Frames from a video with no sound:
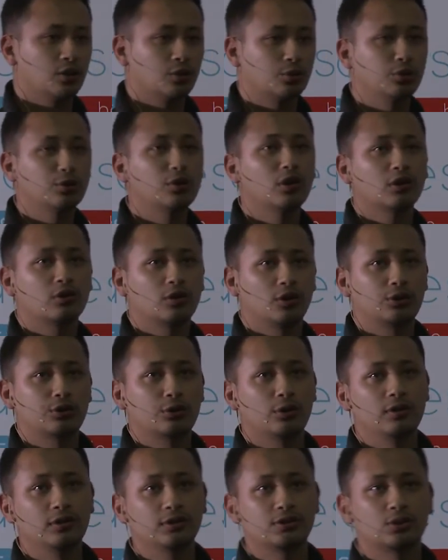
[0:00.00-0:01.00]
Google
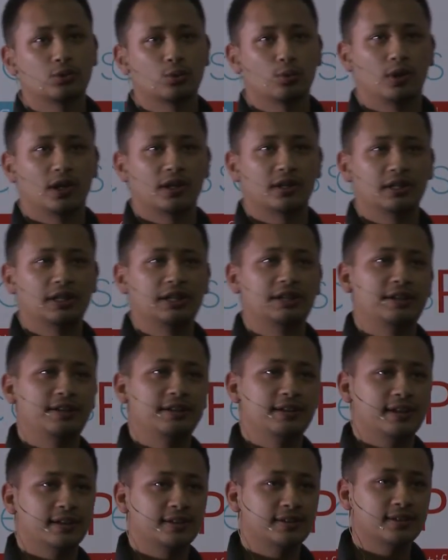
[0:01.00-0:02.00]
controls what it
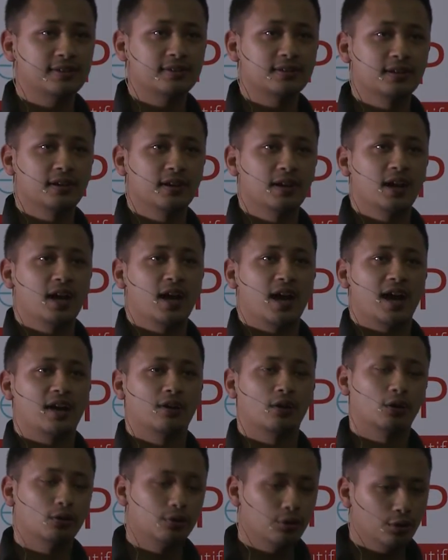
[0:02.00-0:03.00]
indexes,
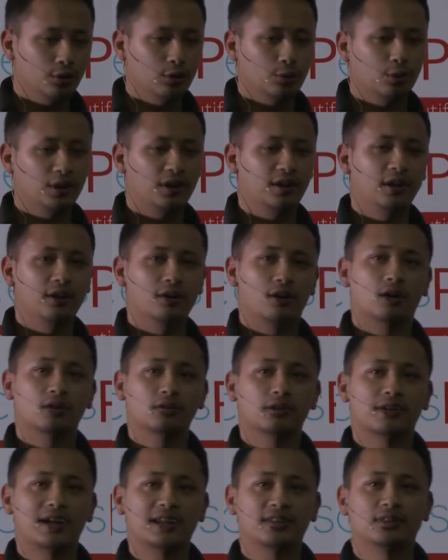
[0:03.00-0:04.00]
and although we did all
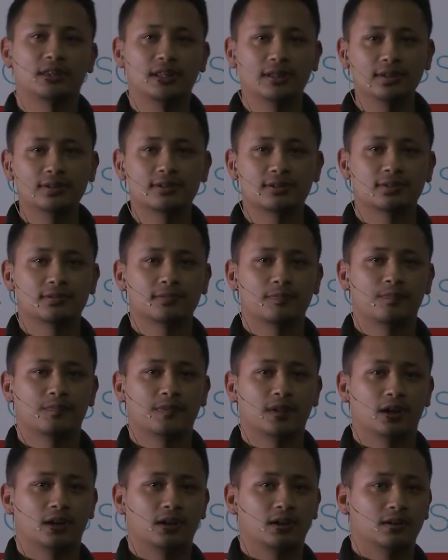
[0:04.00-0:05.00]
the right things,
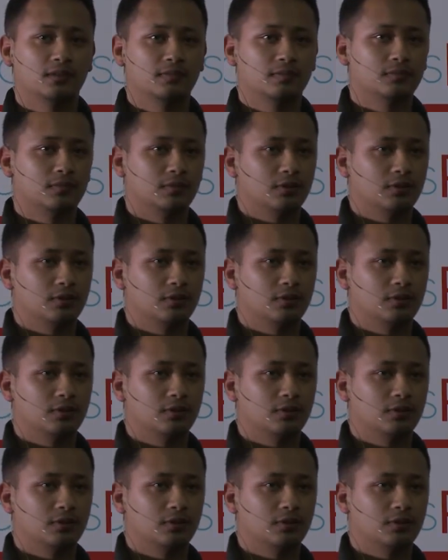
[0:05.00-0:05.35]
the